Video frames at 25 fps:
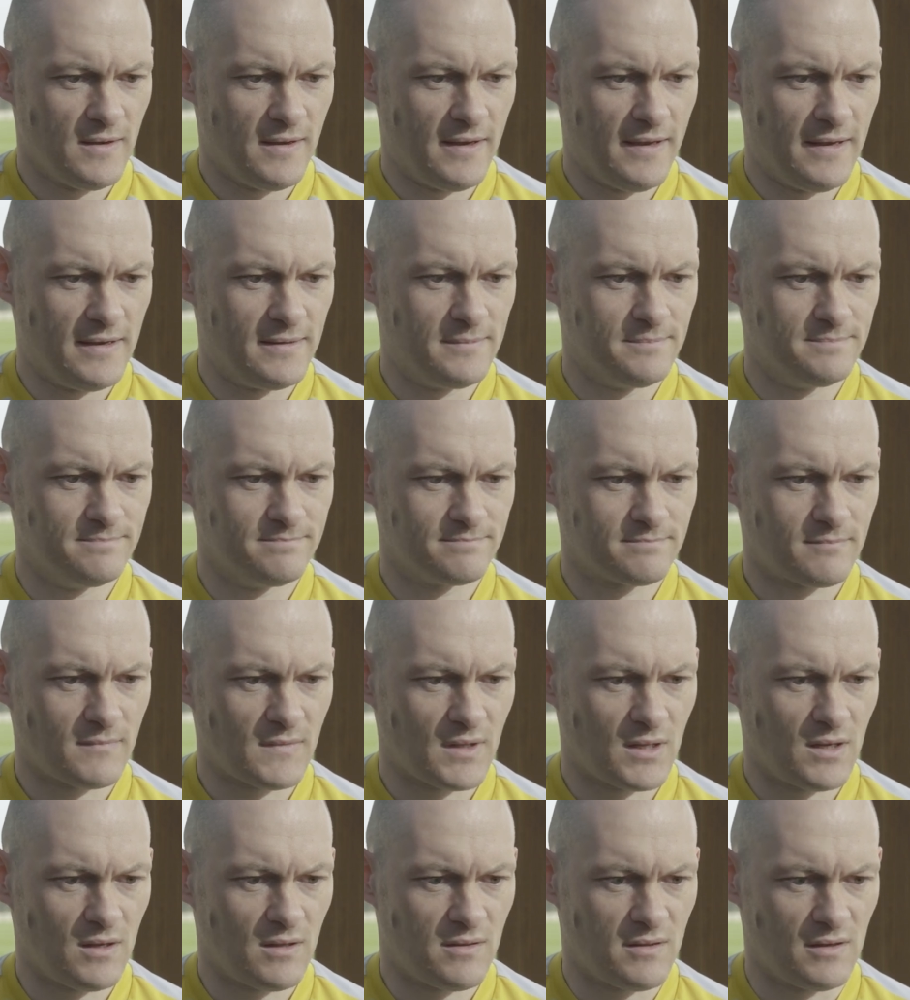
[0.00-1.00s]

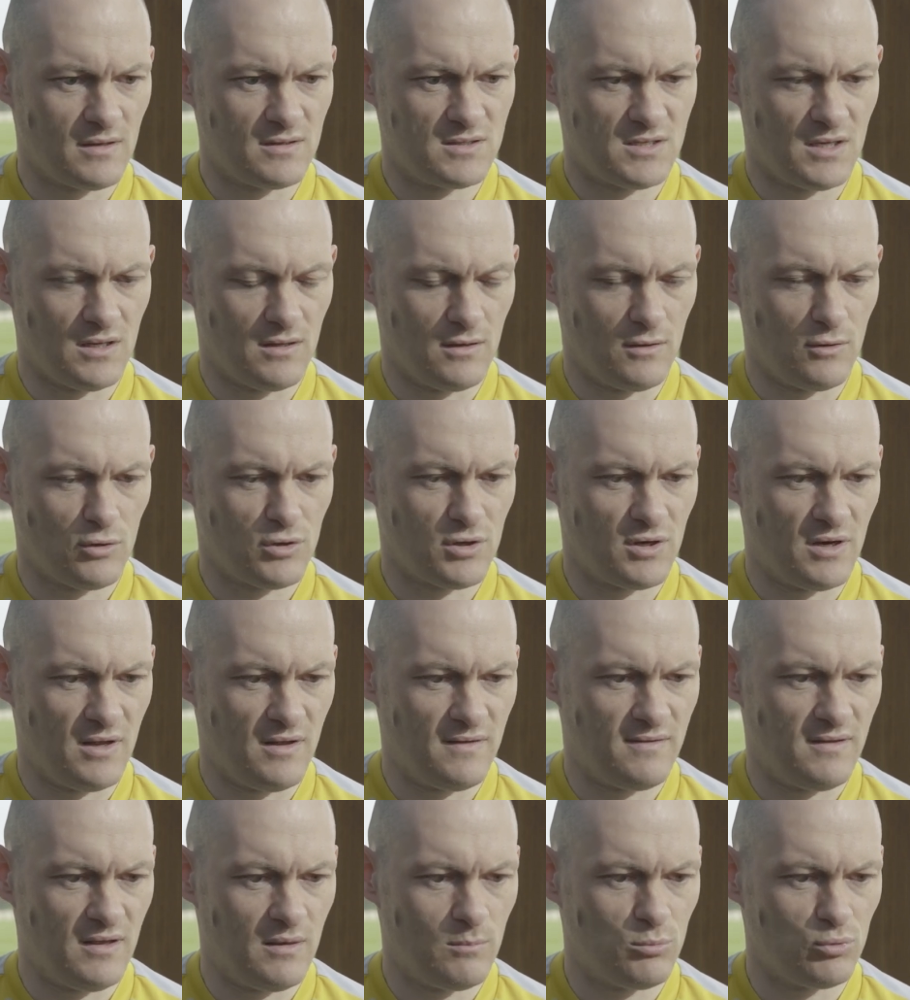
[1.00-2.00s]
I think certainly looking at
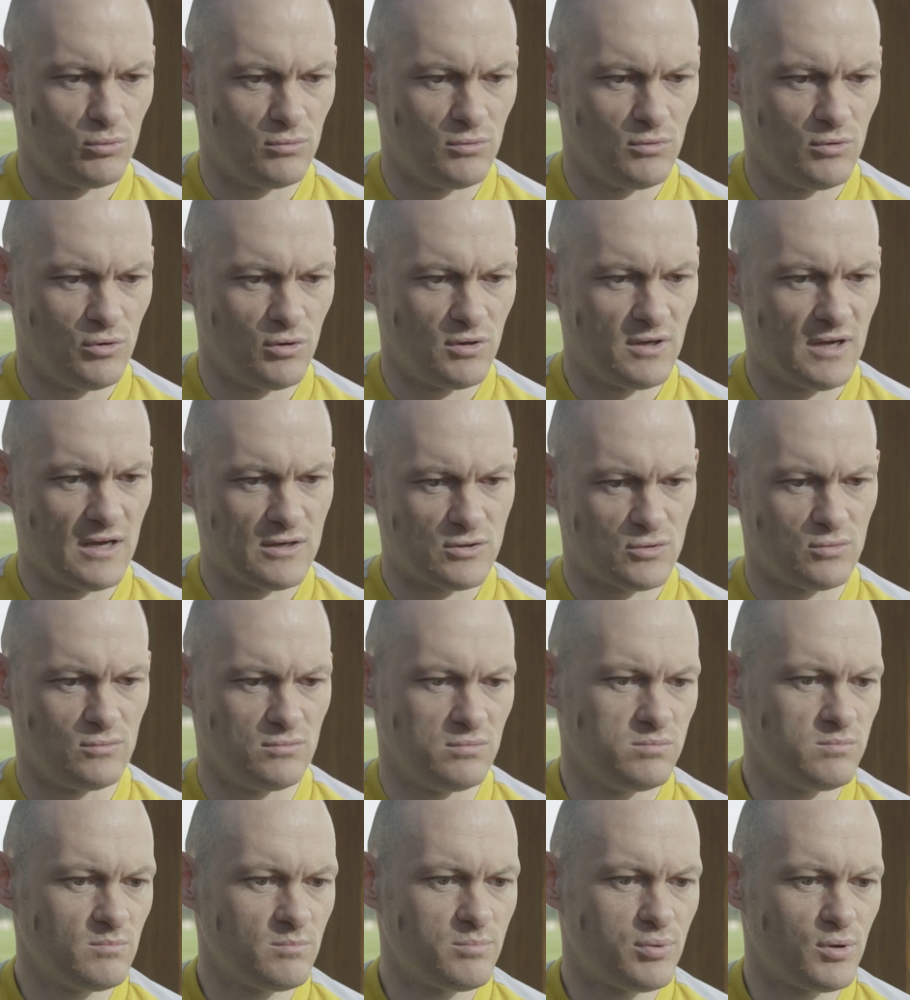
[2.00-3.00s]
the table, Newcastle
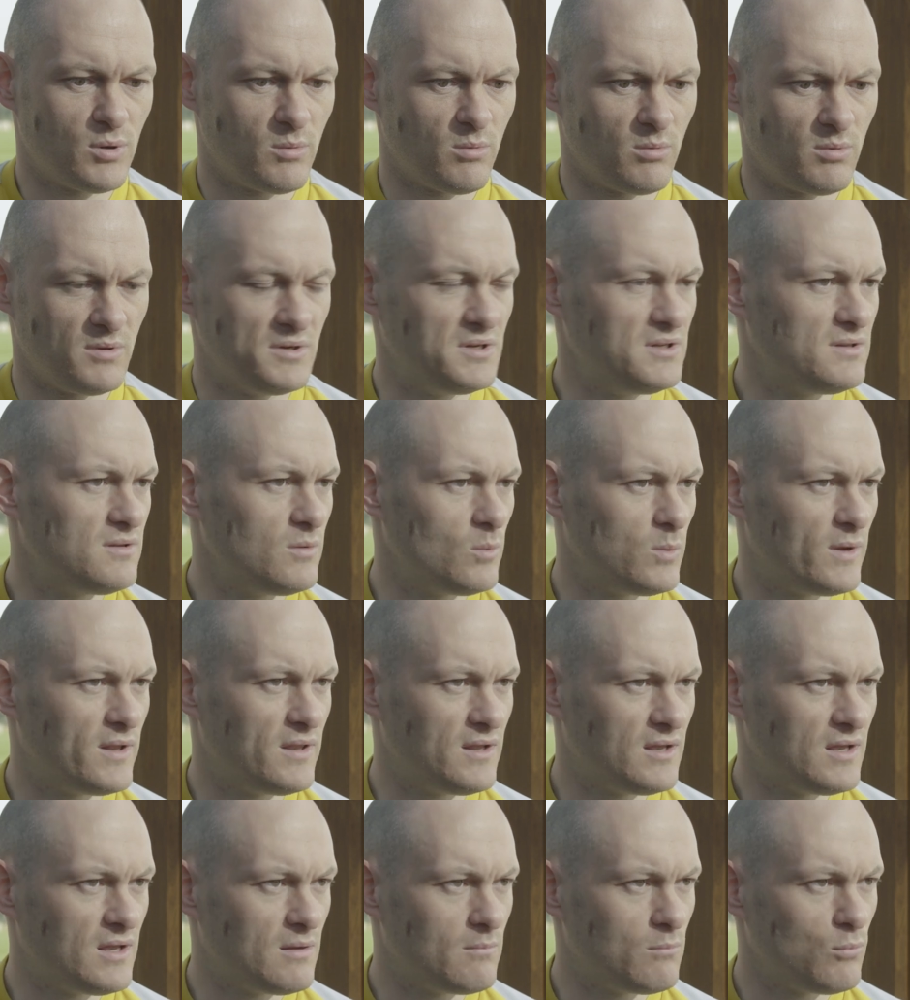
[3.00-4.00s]
probably need to win
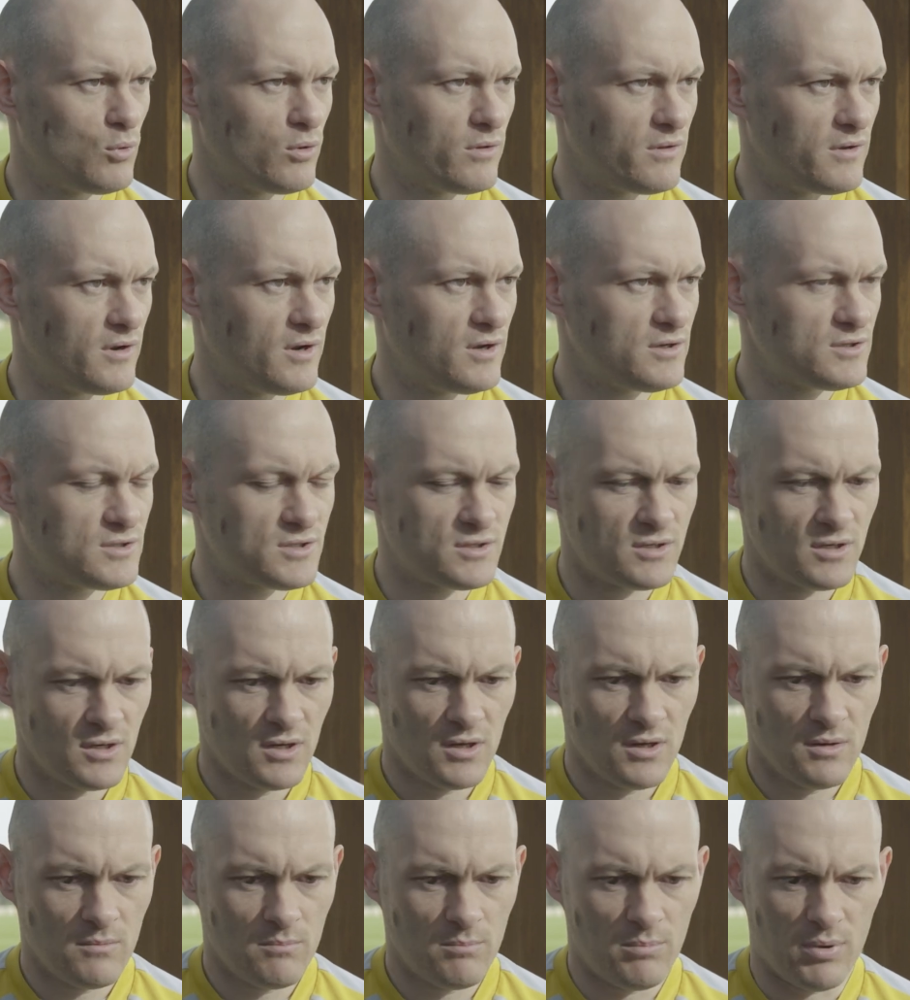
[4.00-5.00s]
the game more than us,
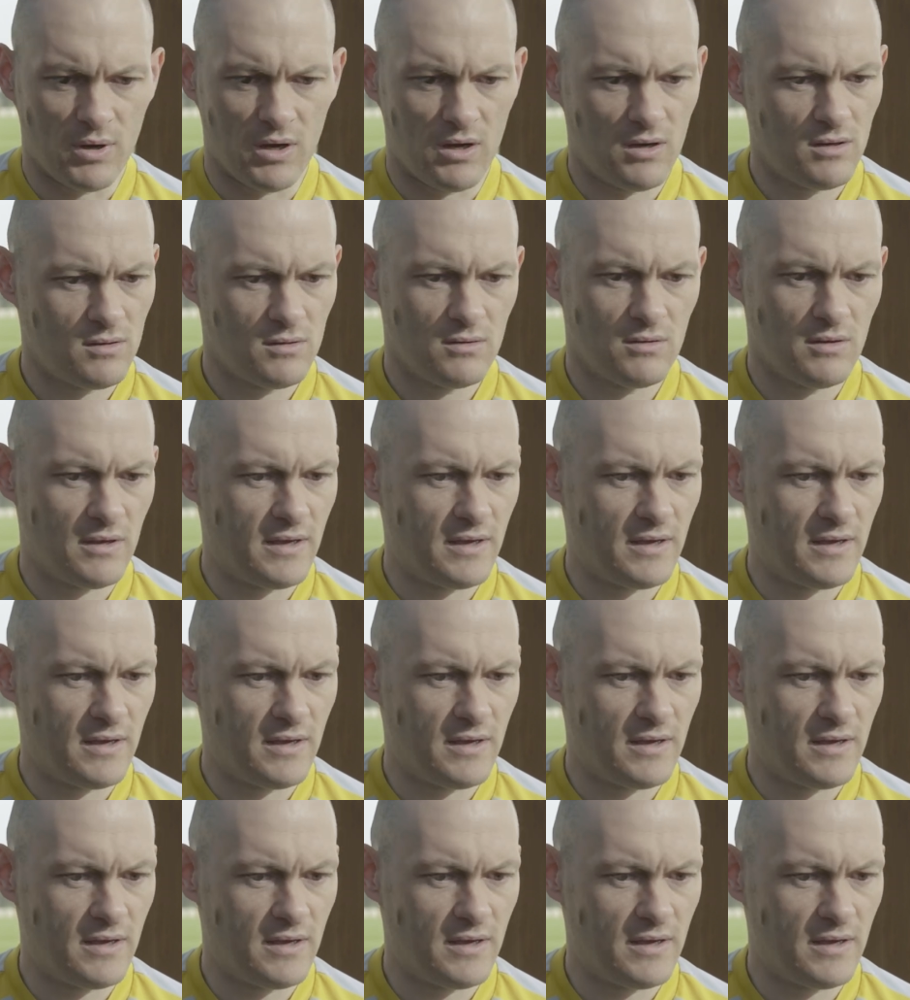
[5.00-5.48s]
but